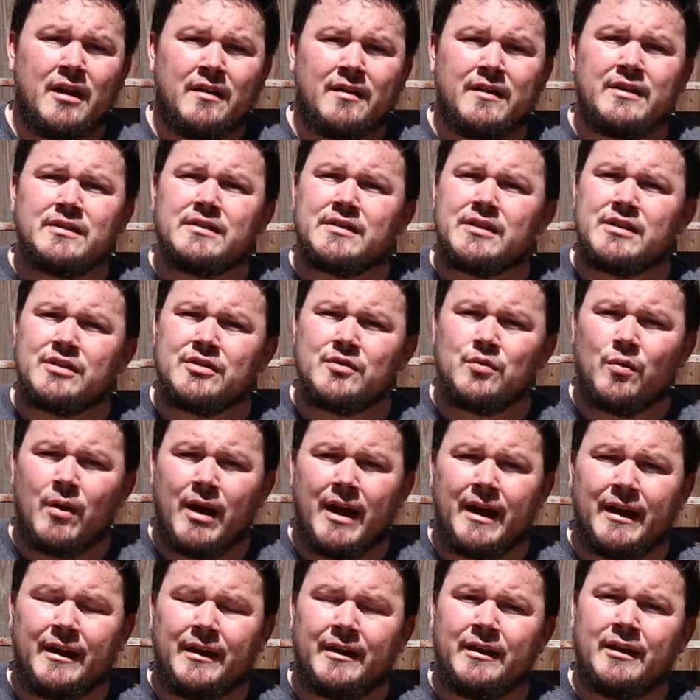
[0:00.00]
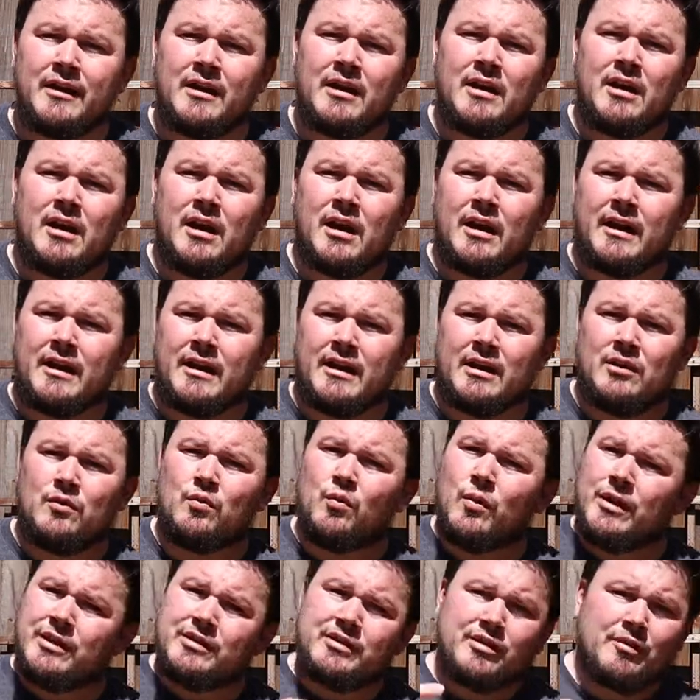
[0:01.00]
This is when, uh,
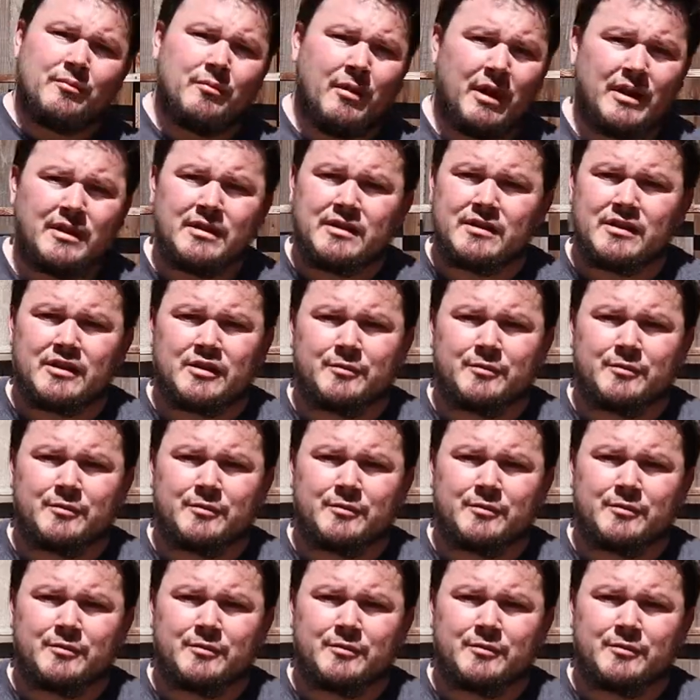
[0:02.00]
in winter months,